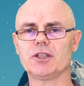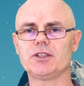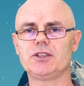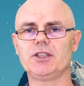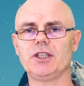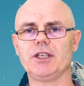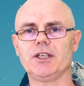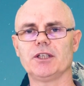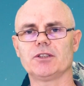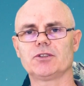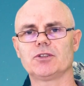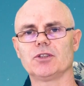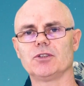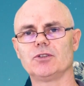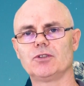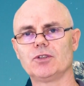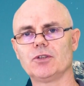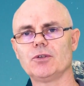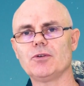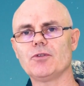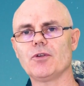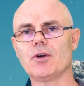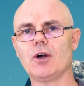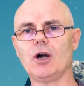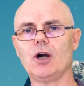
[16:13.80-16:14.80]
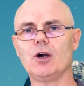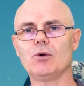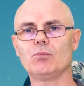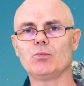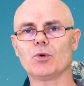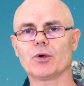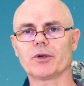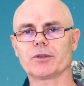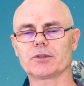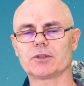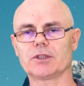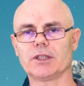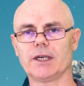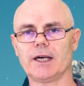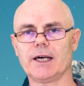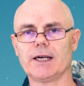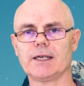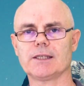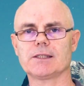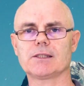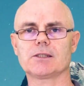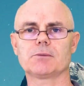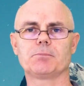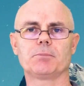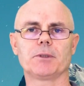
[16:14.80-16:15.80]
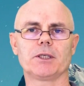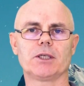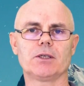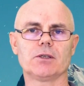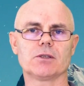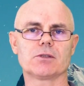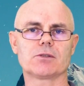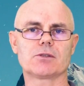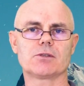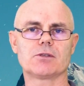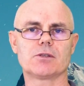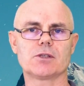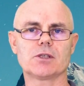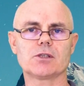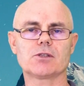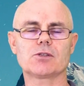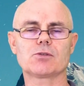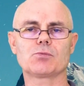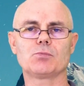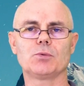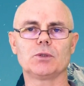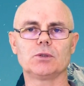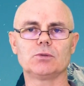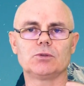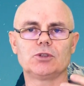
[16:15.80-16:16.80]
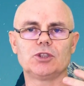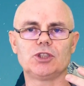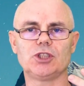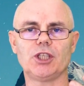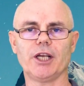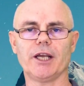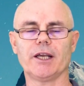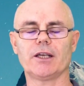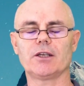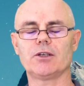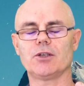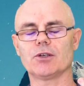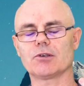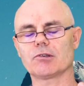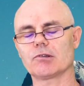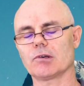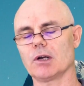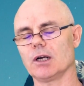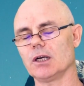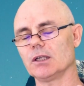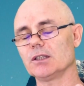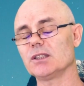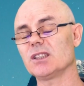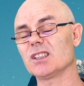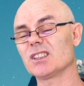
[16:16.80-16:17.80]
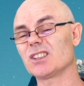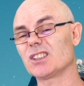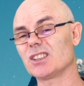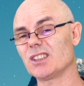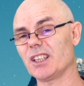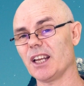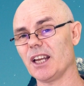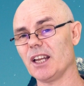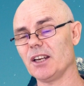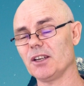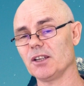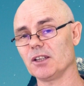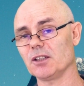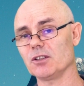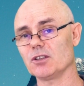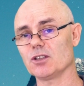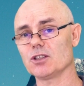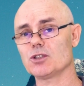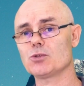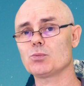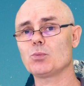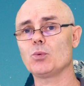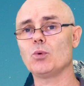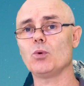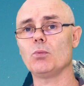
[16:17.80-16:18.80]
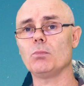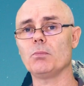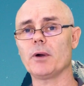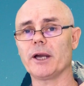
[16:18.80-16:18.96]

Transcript: a good idea to do the homework task because this will check your understanding.